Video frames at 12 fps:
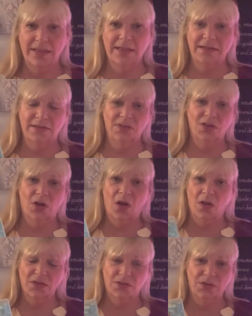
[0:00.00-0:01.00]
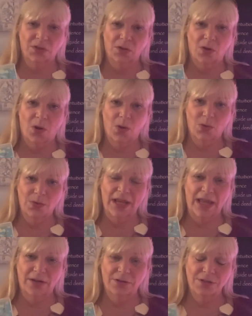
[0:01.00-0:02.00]
This is also your own
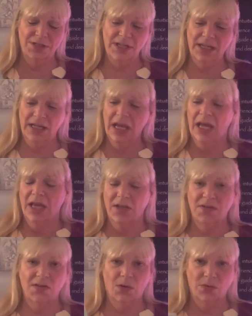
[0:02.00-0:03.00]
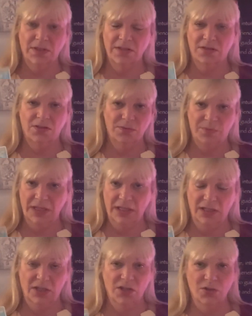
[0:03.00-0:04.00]
energy. So this could be
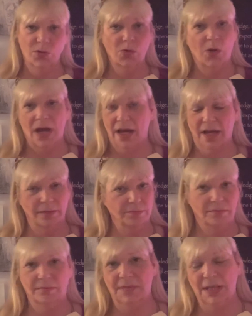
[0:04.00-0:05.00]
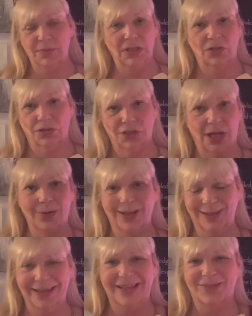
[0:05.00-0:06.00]
you. Maybe you're
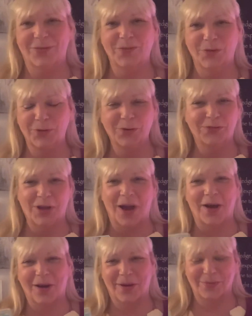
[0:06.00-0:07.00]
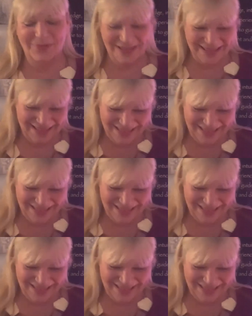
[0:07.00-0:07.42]
shouting things from the rooftops.